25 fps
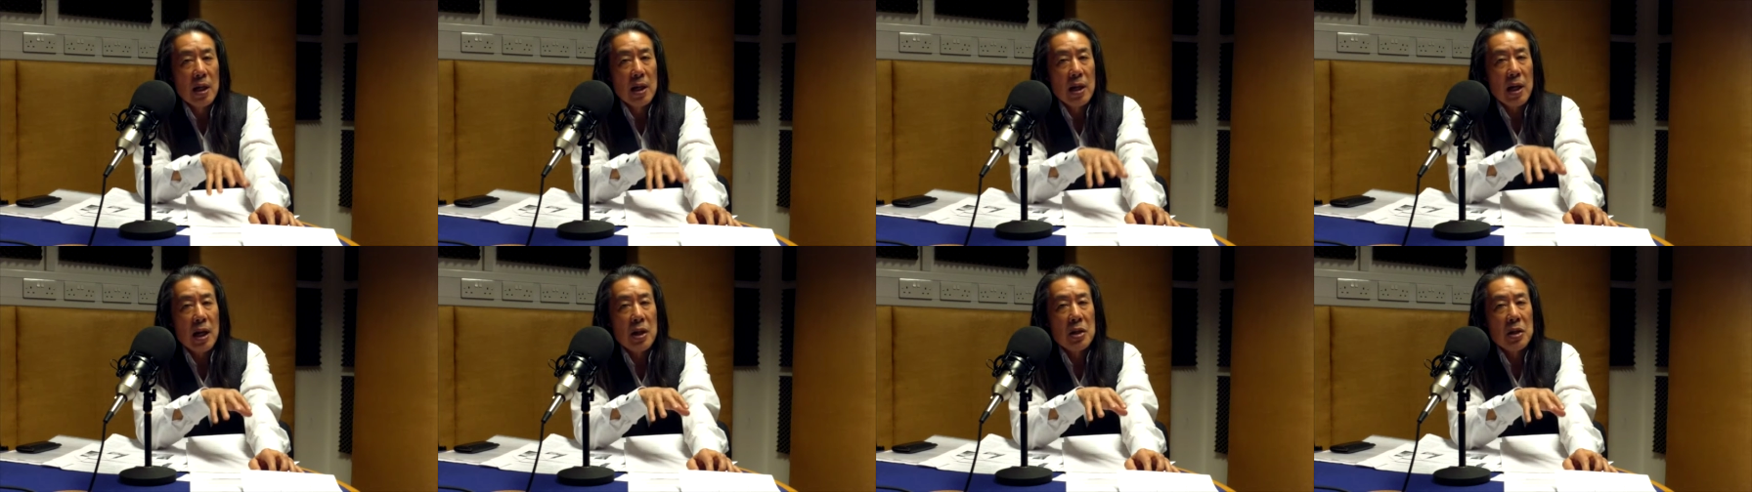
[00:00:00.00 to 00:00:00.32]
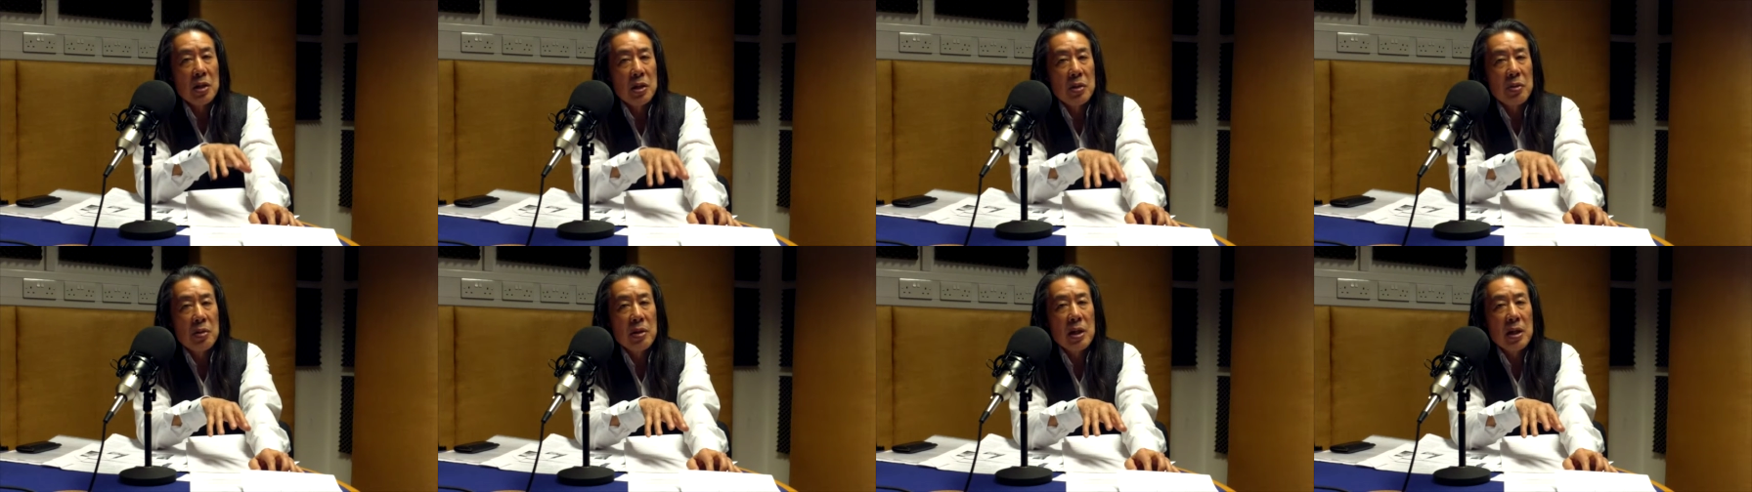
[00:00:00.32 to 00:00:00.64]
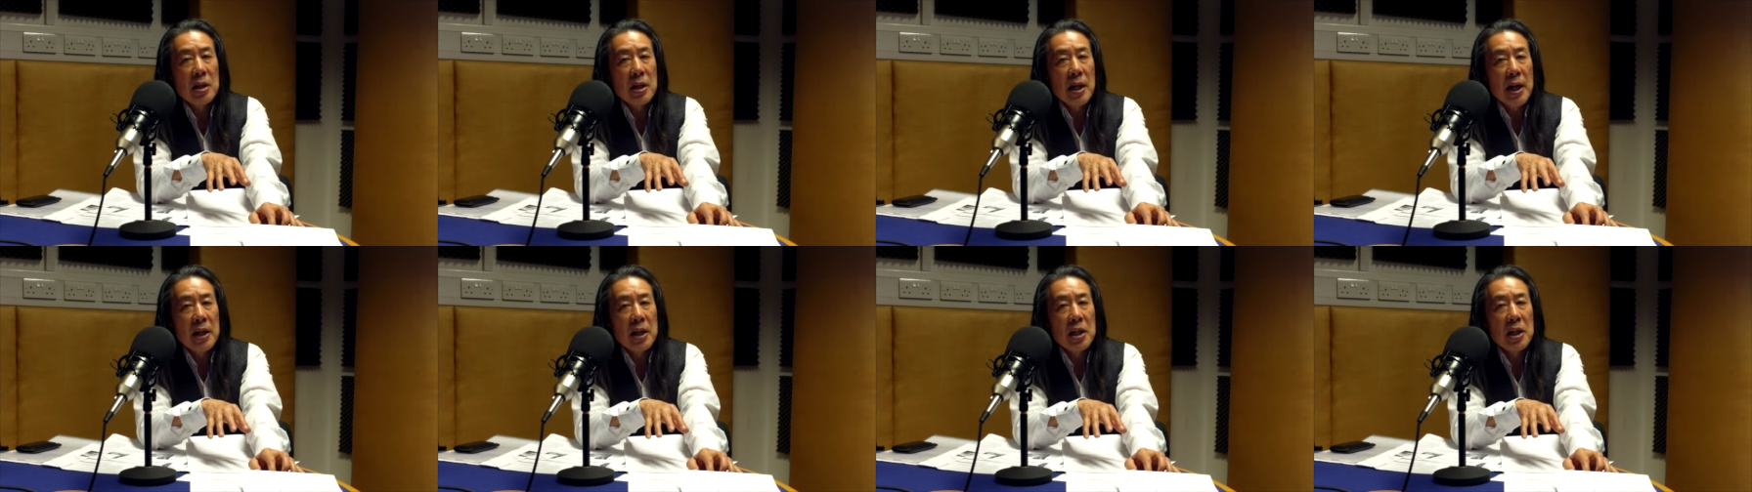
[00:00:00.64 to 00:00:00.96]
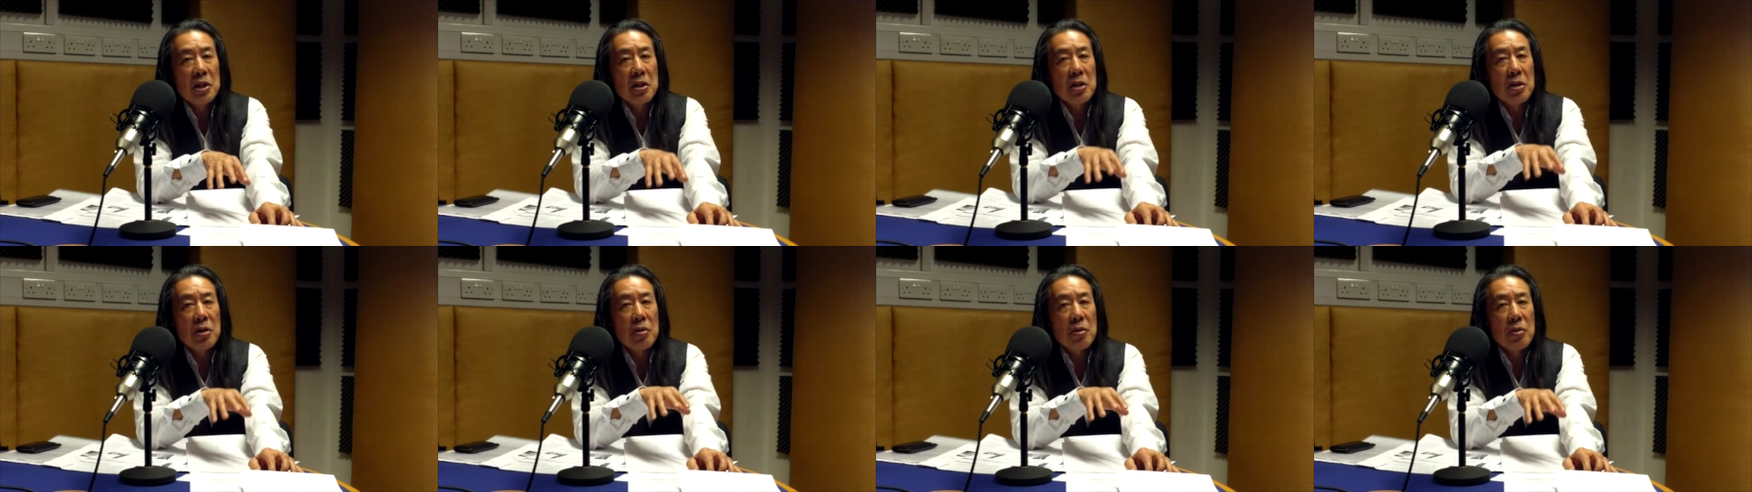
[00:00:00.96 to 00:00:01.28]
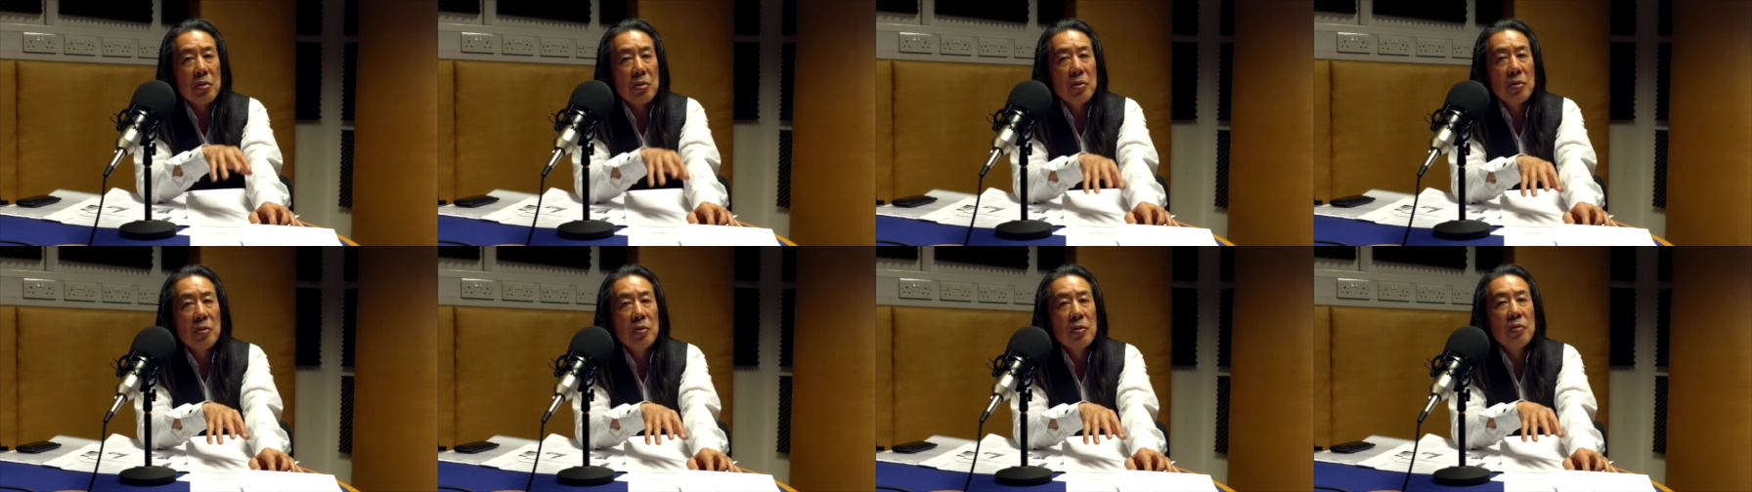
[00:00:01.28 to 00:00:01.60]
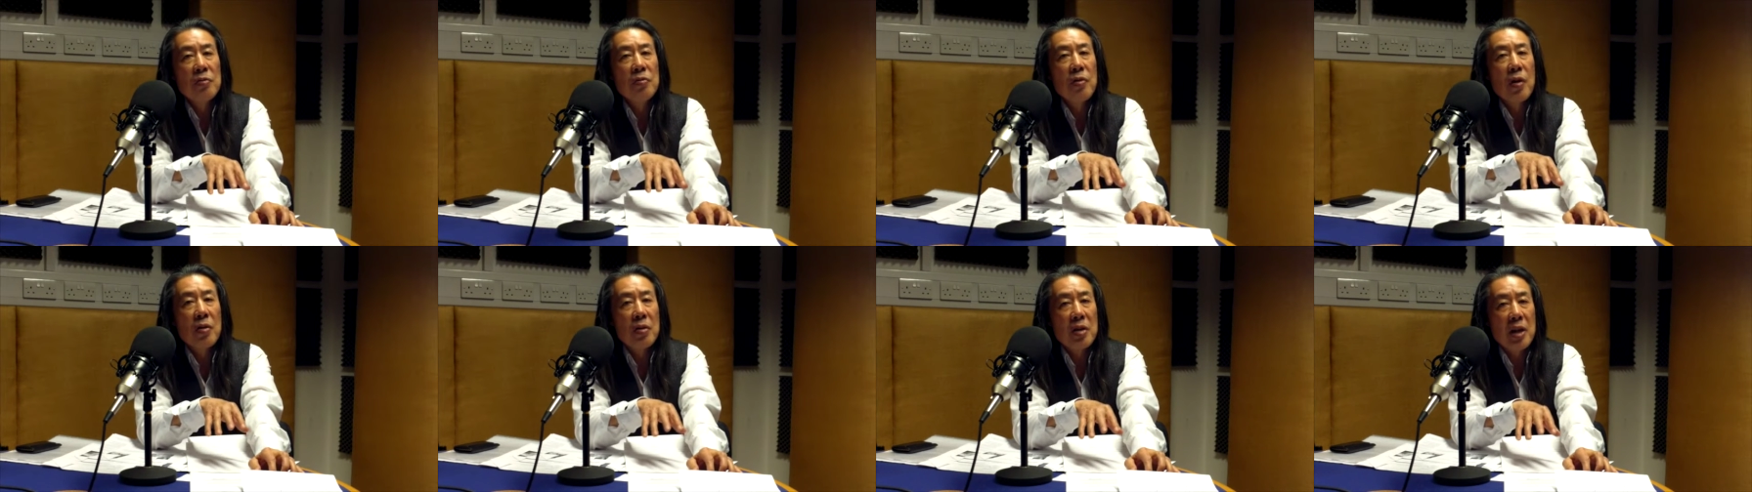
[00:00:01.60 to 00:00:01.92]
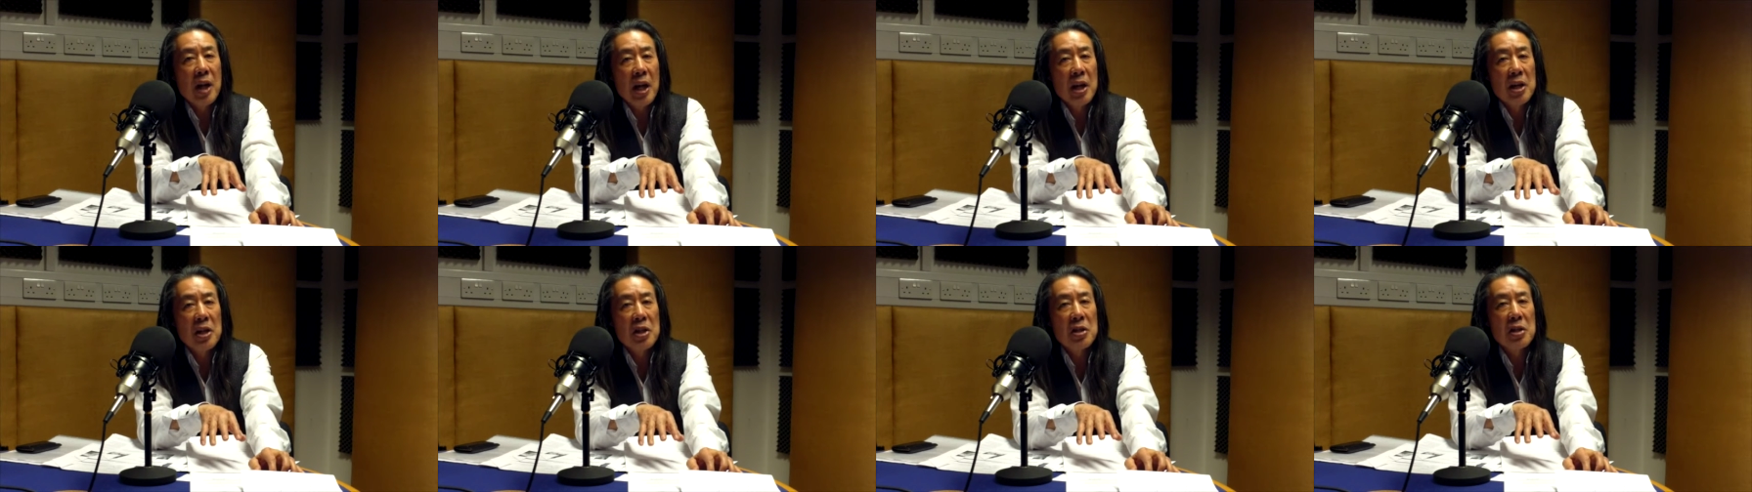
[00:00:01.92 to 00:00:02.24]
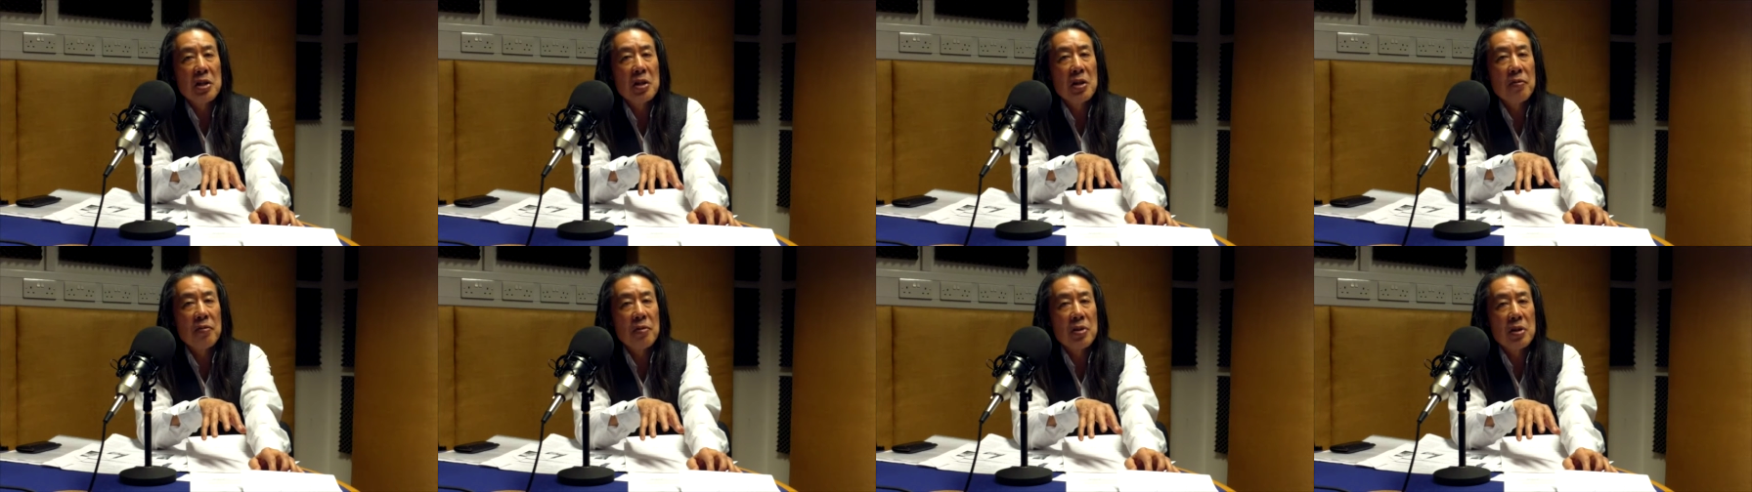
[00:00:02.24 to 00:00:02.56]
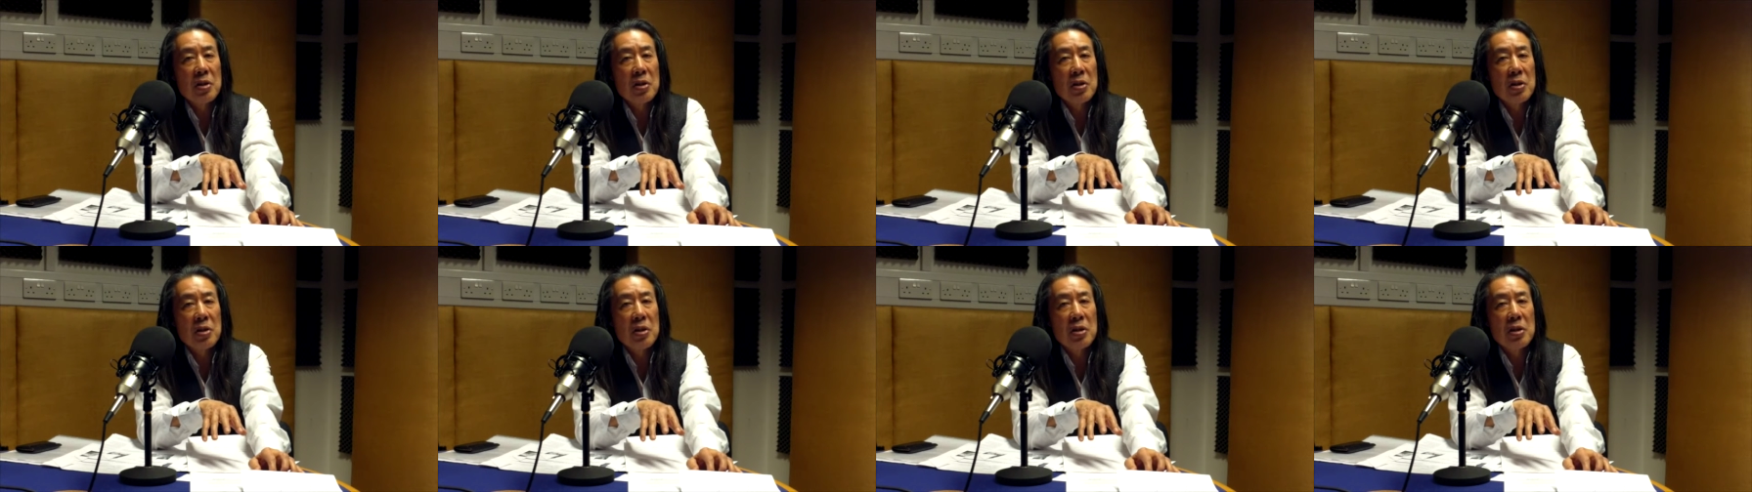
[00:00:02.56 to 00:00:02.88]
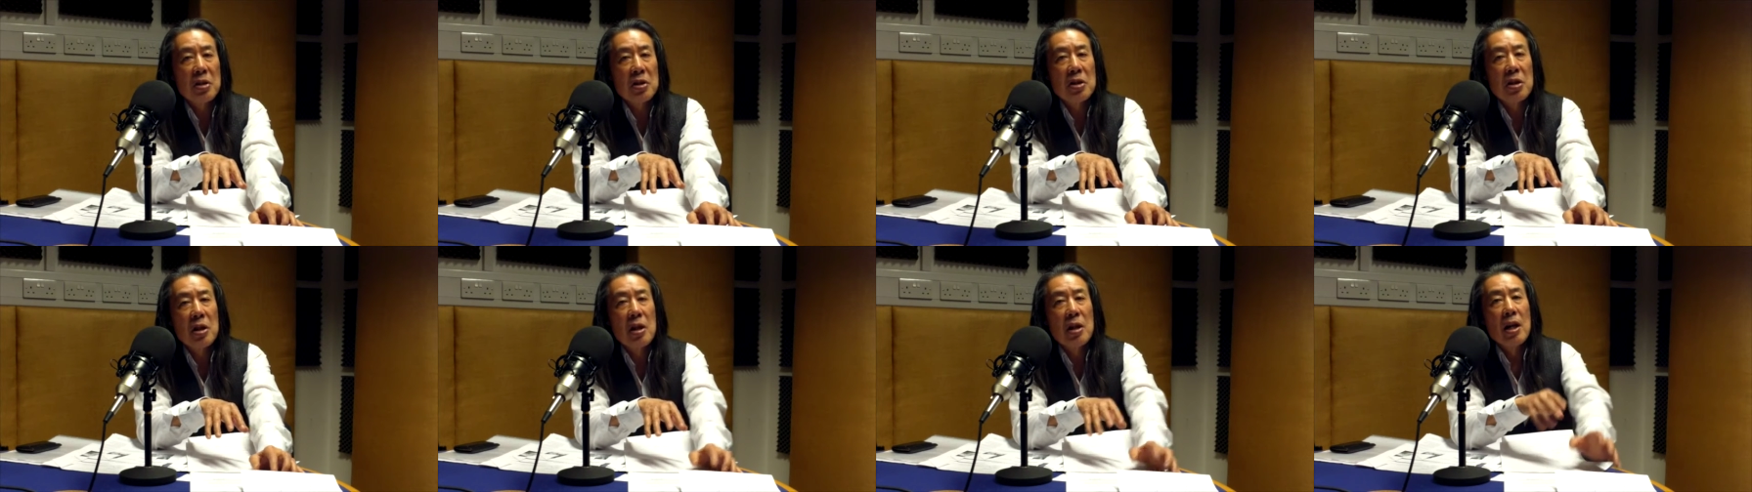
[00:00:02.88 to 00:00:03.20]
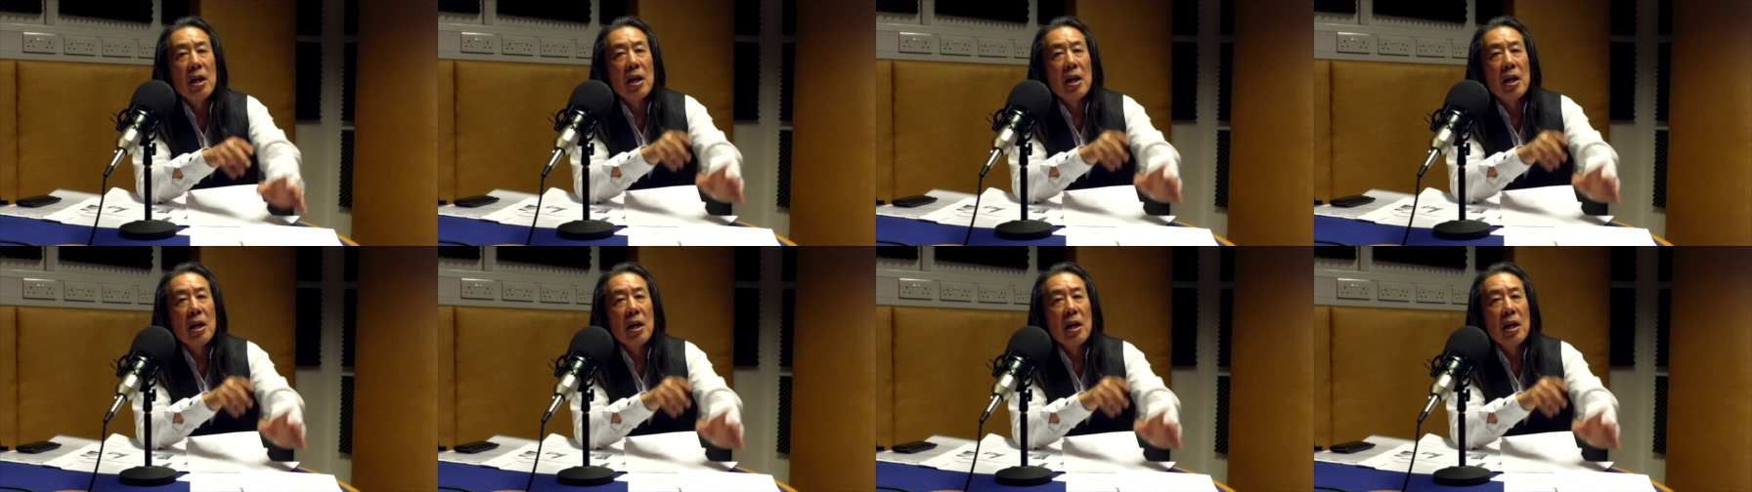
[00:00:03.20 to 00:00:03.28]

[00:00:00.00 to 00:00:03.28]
and doing that as the true vocation of the church,